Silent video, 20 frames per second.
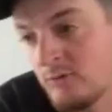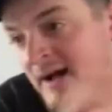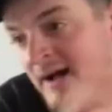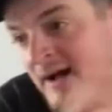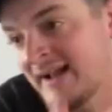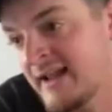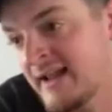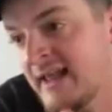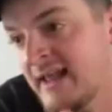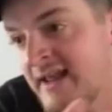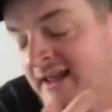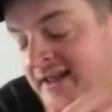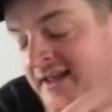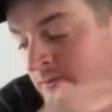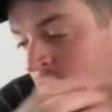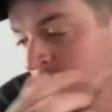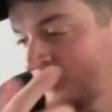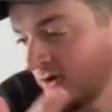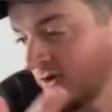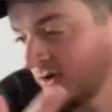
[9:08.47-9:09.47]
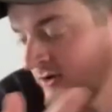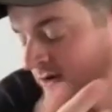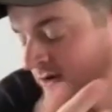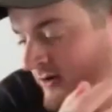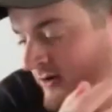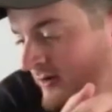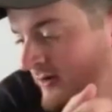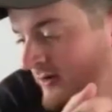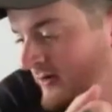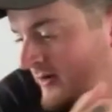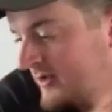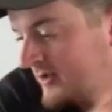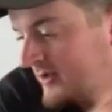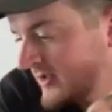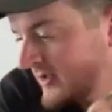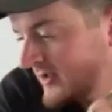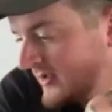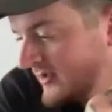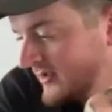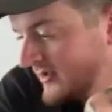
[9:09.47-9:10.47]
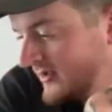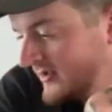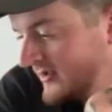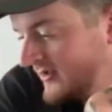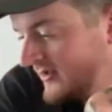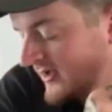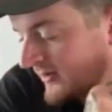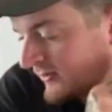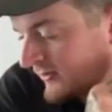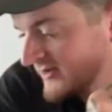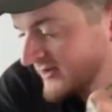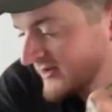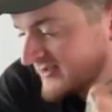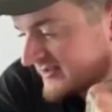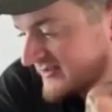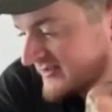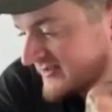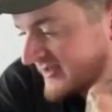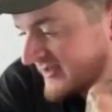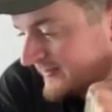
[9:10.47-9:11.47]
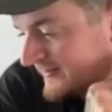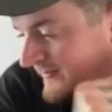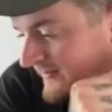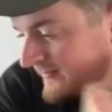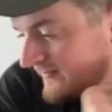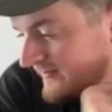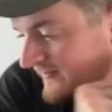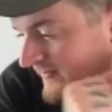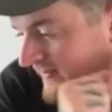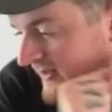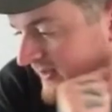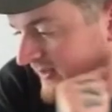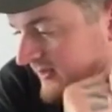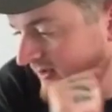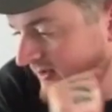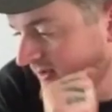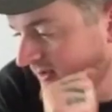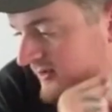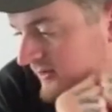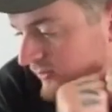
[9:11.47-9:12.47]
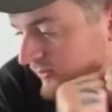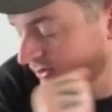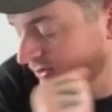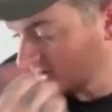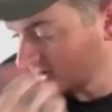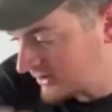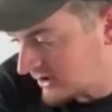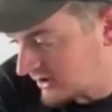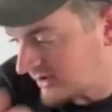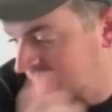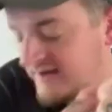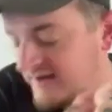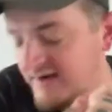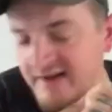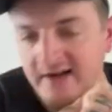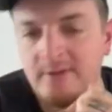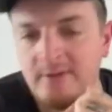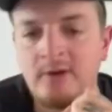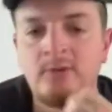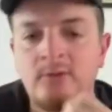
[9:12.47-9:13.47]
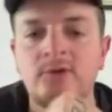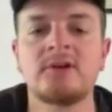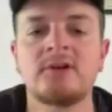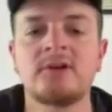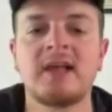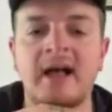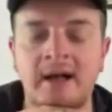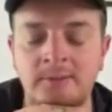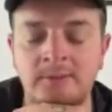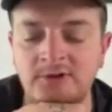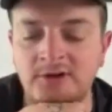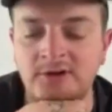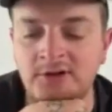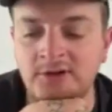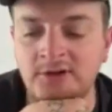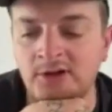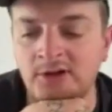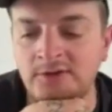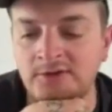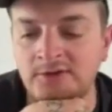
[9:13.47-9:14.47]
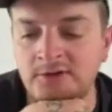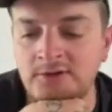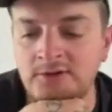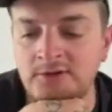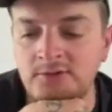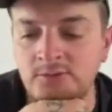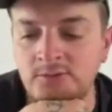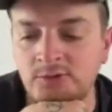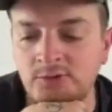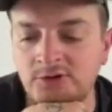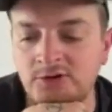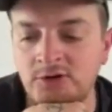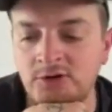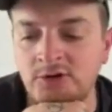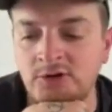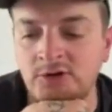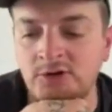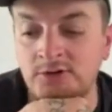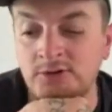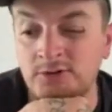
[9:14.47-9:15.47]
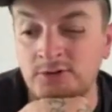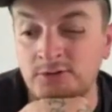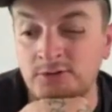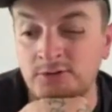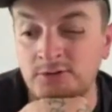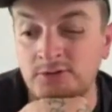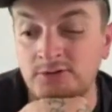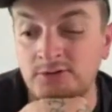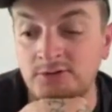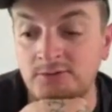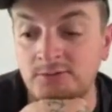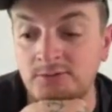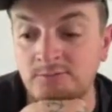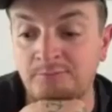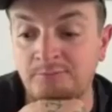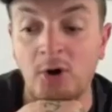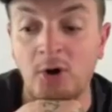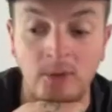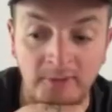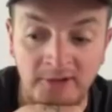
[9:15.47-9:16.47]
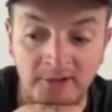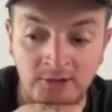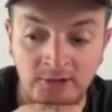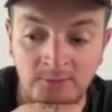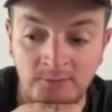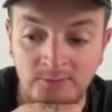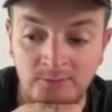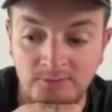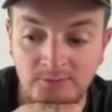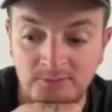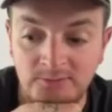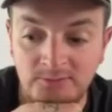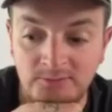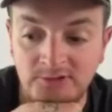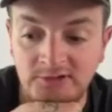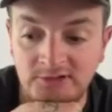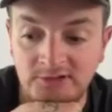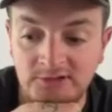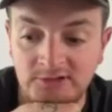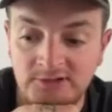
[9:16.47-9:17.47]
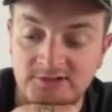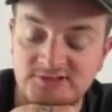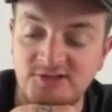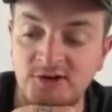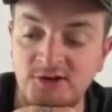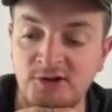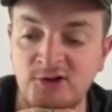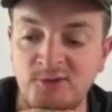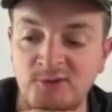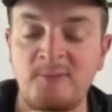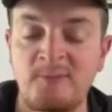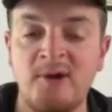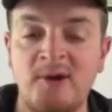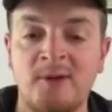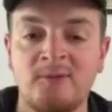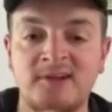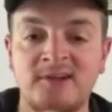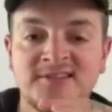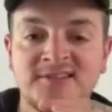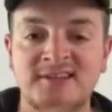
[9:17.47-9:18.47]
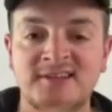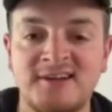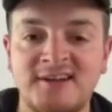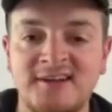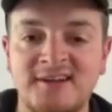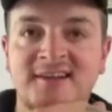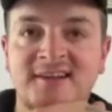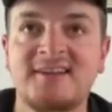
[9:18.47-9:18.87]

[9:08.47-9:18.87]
back again. We're doing, where is it this time? We're doing London anyway. We're doing Camden in London. We're doing Birmingham. See how good my memory is here.